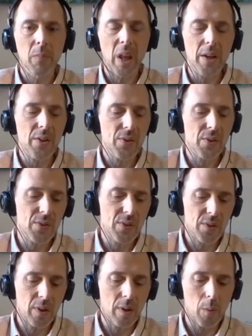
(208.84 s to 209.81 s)
It
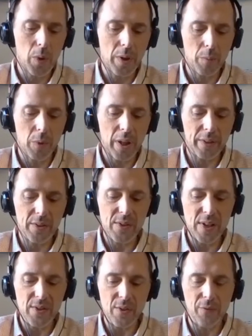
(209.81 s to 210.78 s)
is. We like to
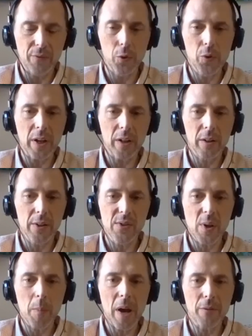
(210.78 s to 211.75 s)
say it's a food that
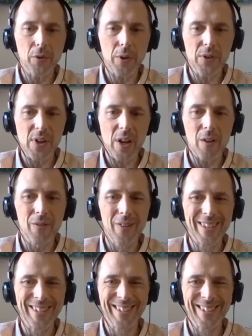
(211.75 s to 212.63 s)
cleans up after itself.